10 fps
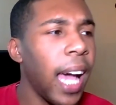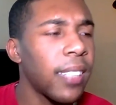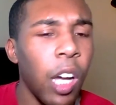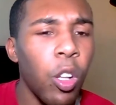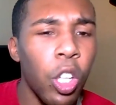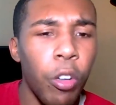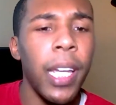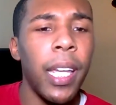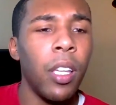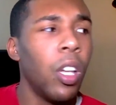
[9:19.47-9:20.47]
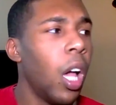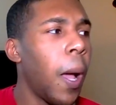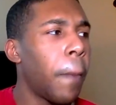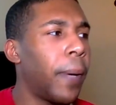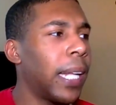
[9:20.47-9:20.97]
Yes, I will agree.
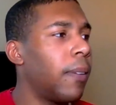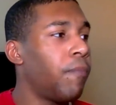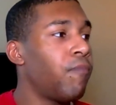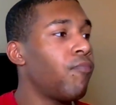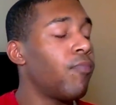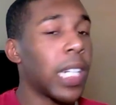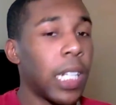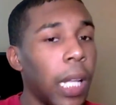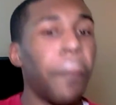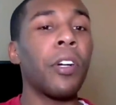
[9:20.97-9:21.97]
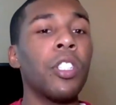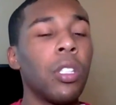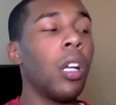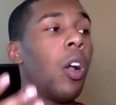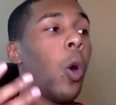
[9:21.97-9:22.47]
But the
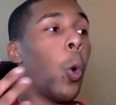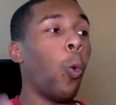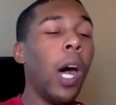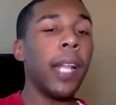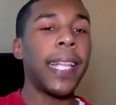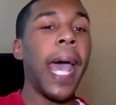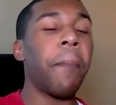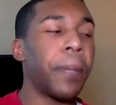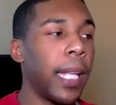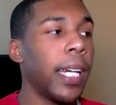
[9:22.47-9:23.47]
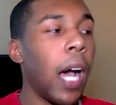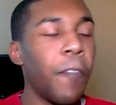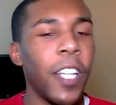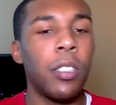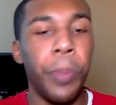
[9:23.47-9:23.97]
Clippers want that
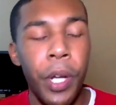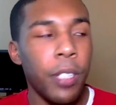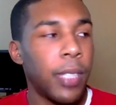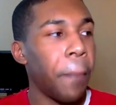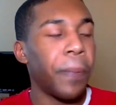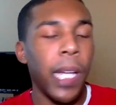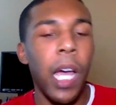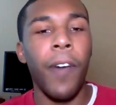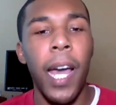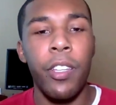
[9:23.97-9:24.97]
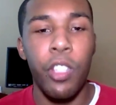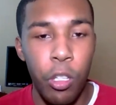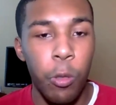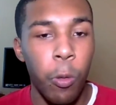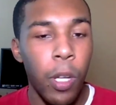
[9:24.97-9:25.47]
playoff experience, that playoff
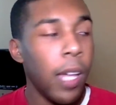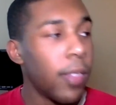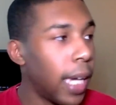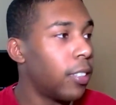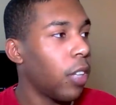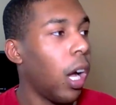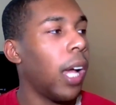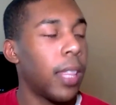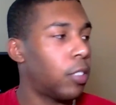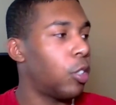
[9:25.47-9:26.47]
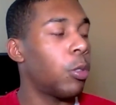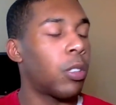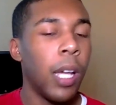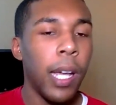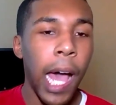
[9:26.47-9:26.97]
IQ. They saw this
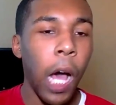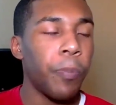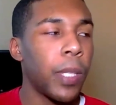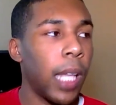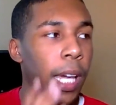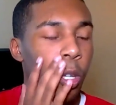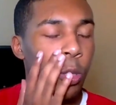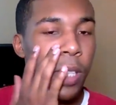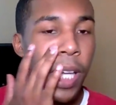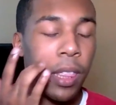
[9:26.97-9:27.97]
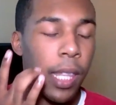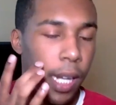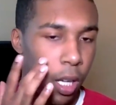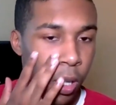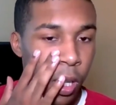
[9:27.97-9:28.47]
dude helped the Lakers get
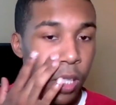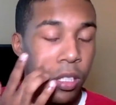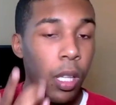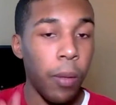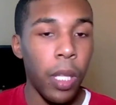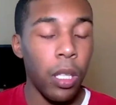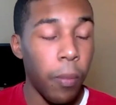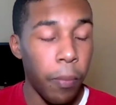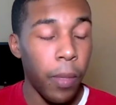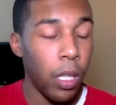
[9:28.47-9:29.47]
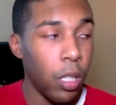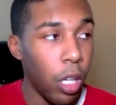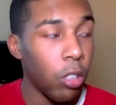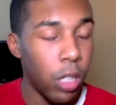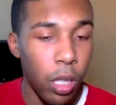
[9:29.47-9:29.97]
there to the,
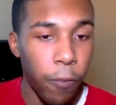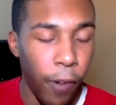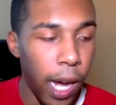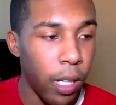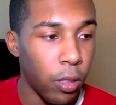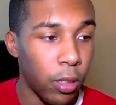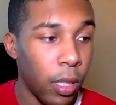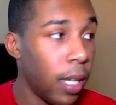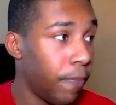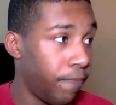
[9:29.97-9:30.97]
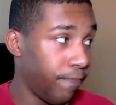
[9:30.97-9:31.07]
you know, to the finals.